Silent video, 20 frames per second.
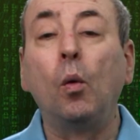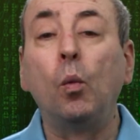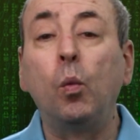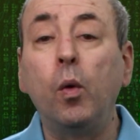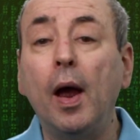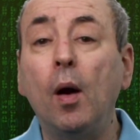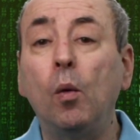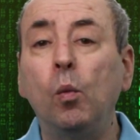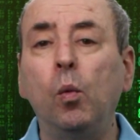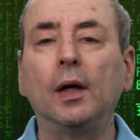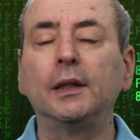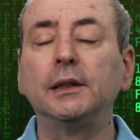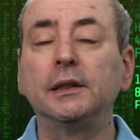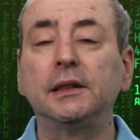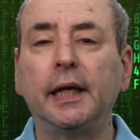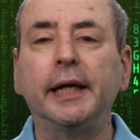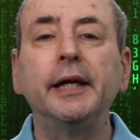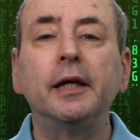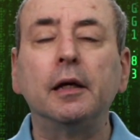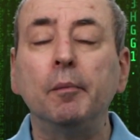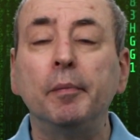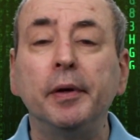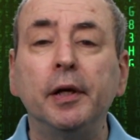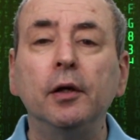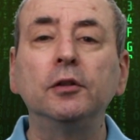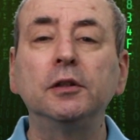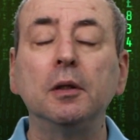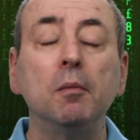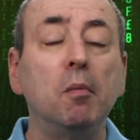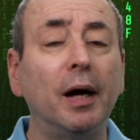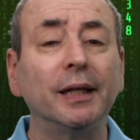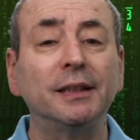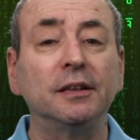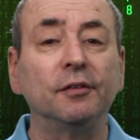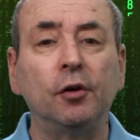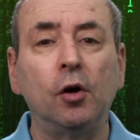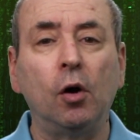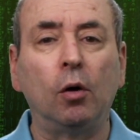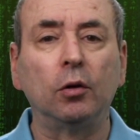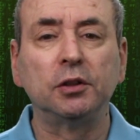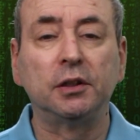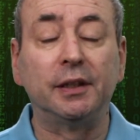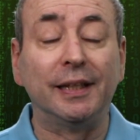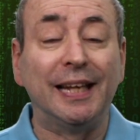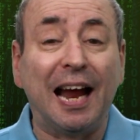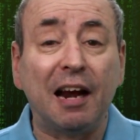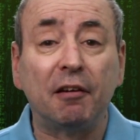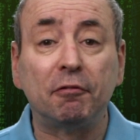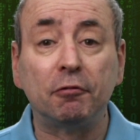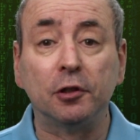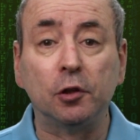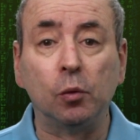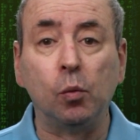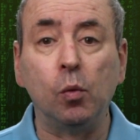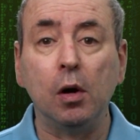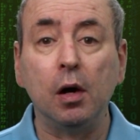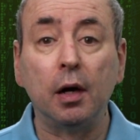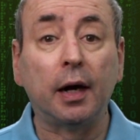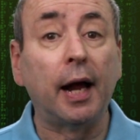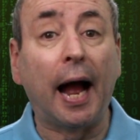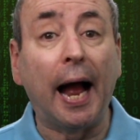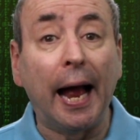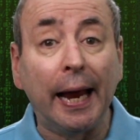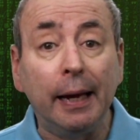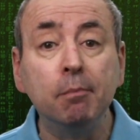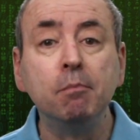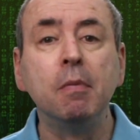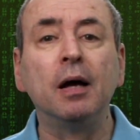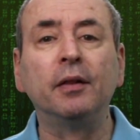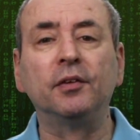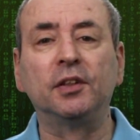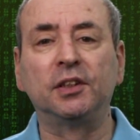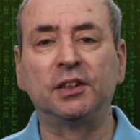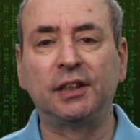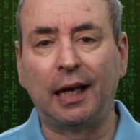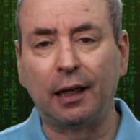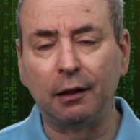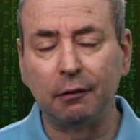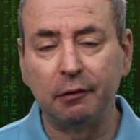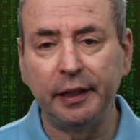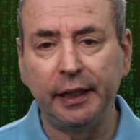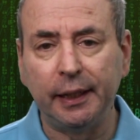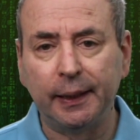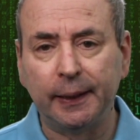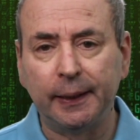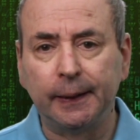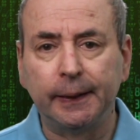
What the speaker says: Where once a computer might have cost the average worker a month's salary,